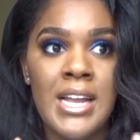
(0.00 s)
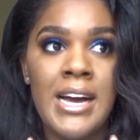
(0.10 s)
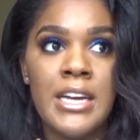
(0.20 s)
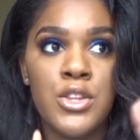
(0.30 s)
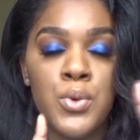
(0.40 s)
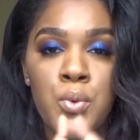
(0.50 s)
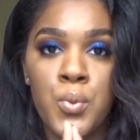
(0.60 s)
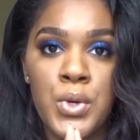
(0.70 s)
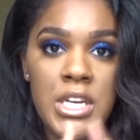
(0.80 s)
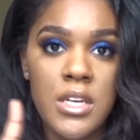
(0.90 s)
like the
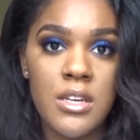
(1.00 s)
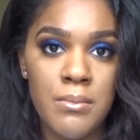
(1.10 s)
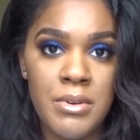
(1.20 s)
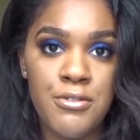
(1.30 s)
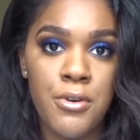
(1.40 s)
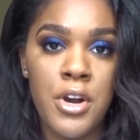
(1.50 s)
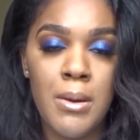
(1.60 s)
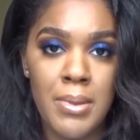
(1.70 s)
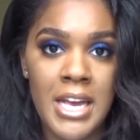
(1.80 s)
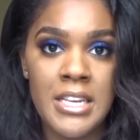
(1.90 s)
week before
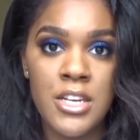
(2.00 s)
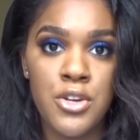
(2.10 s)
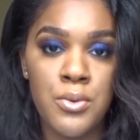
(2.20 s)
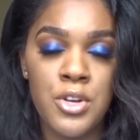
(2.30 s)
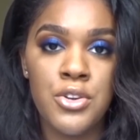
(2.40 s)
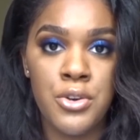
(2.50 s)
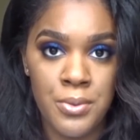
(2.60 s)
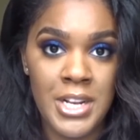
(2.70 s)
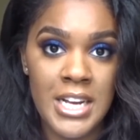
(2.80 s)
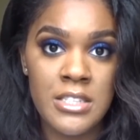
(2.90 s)
applying your
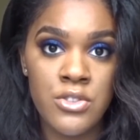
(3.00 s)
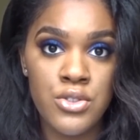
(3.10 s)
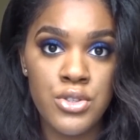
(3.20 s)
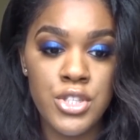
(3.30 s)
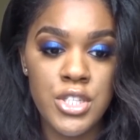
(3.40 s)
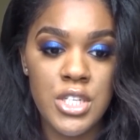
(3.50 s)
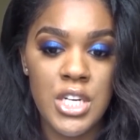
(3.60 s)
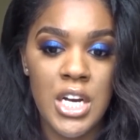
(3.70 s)
relaxer,